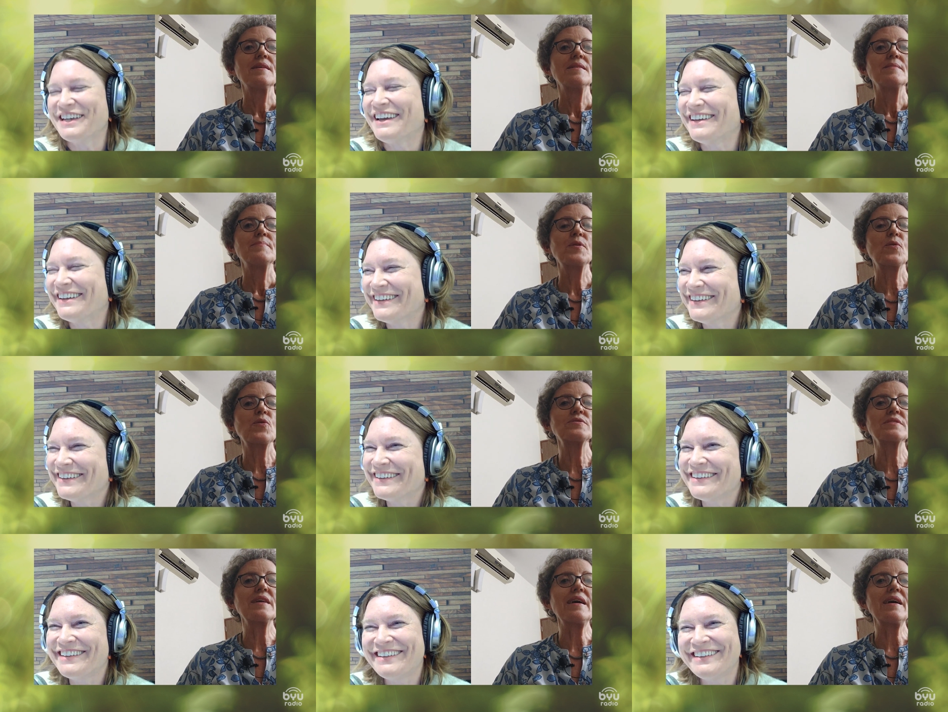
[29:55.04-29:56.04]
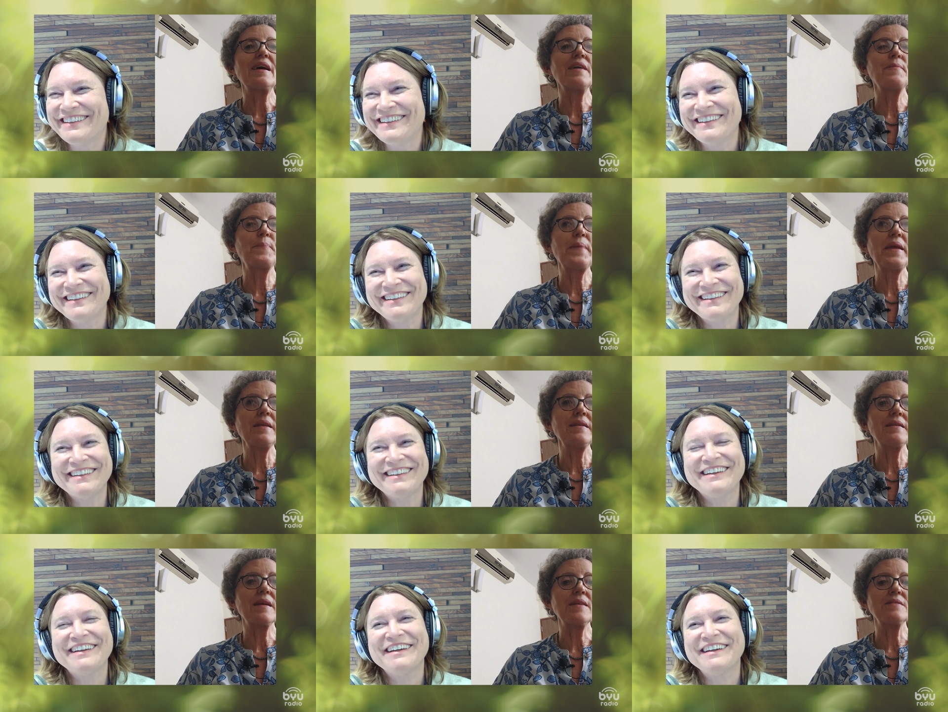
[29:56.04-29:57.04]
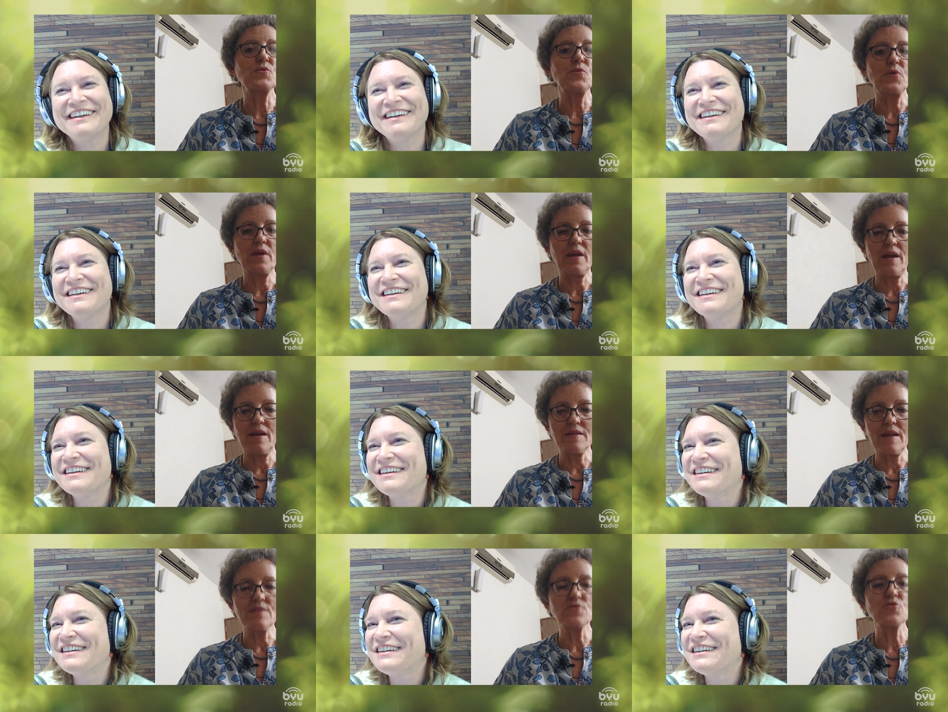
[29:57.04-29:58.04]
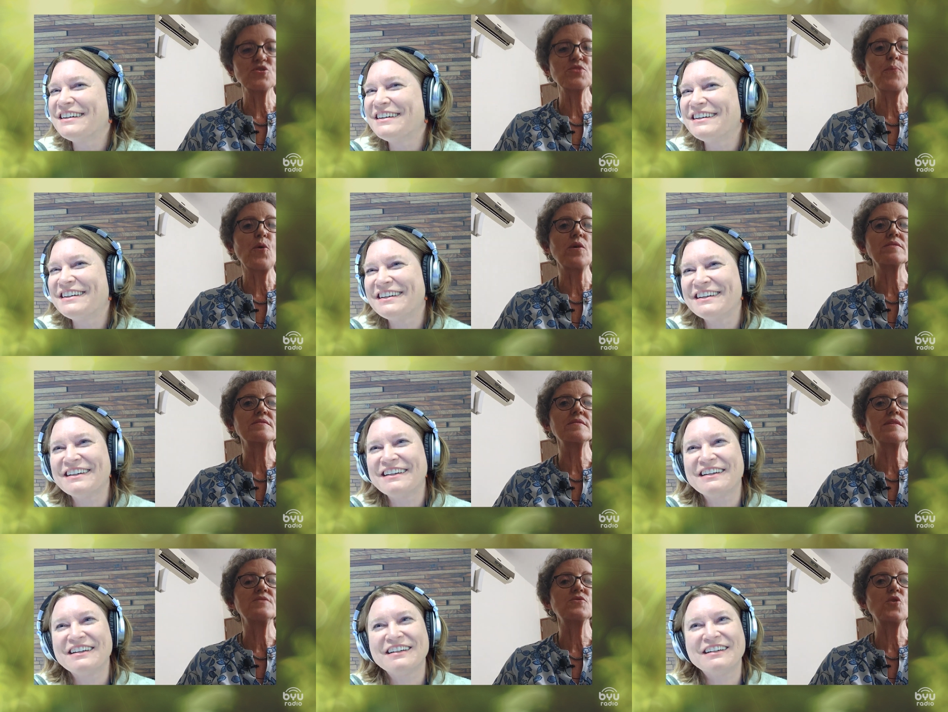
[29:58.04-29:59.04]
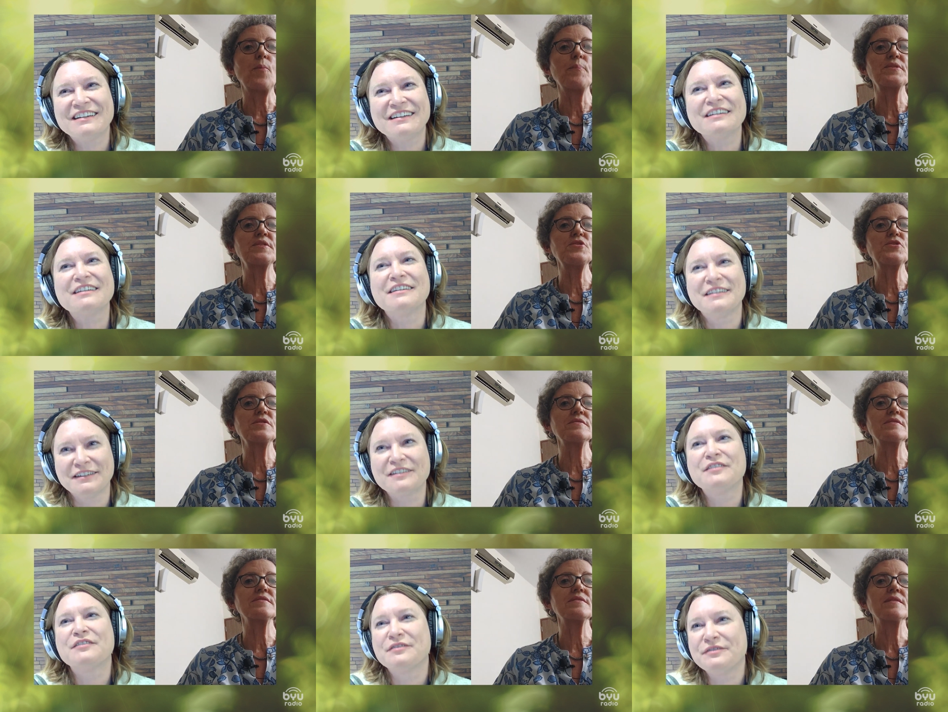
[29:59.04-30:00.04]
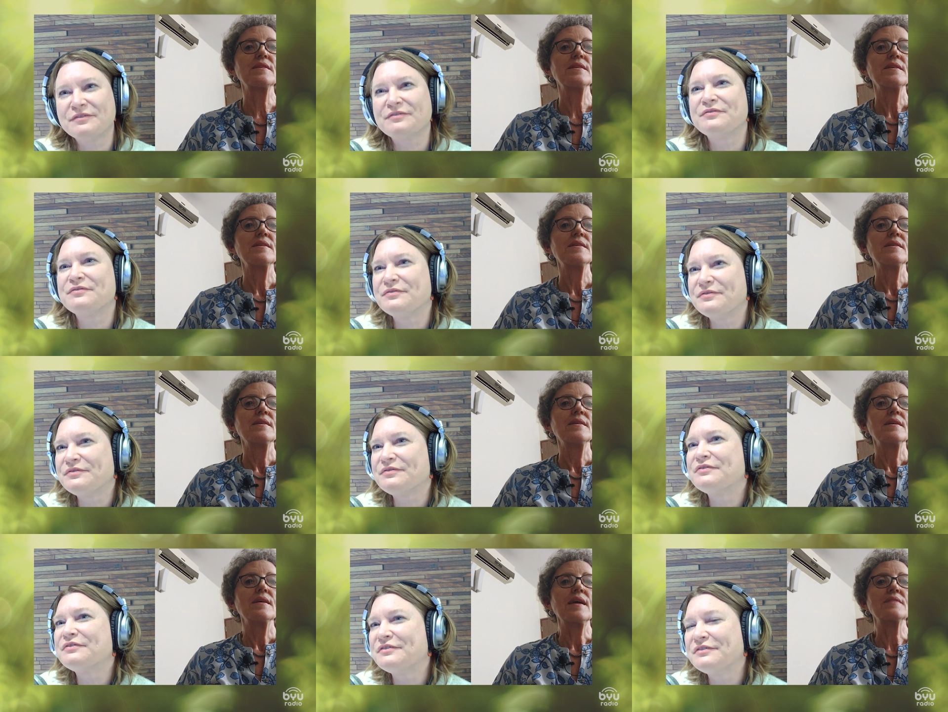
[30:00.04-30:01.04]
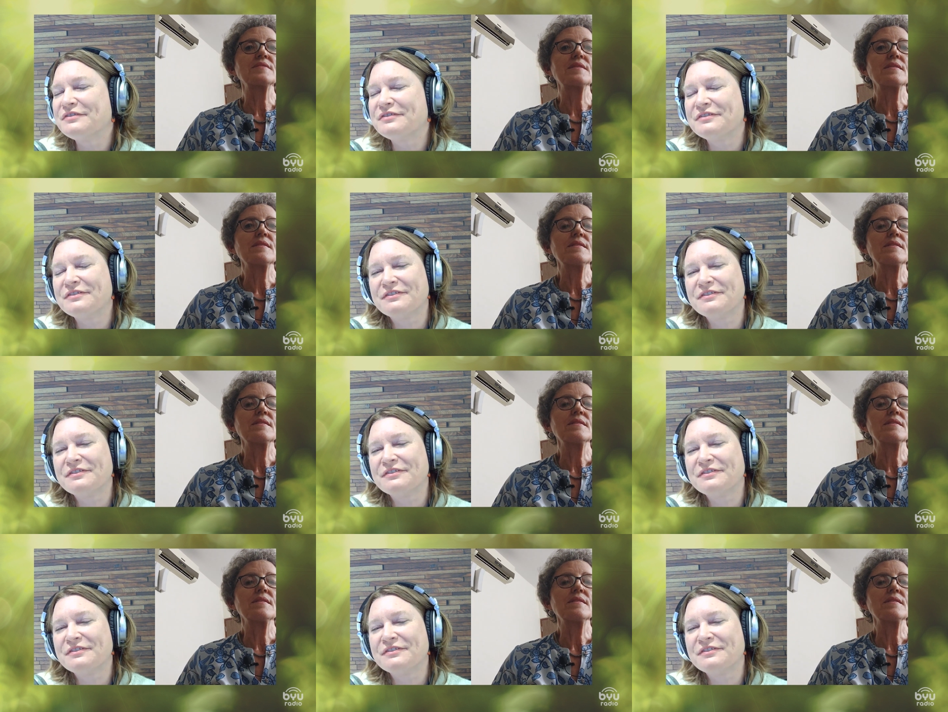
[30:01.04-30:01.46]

Speaker 1: okay because i've been into eh, into sports into competitions as a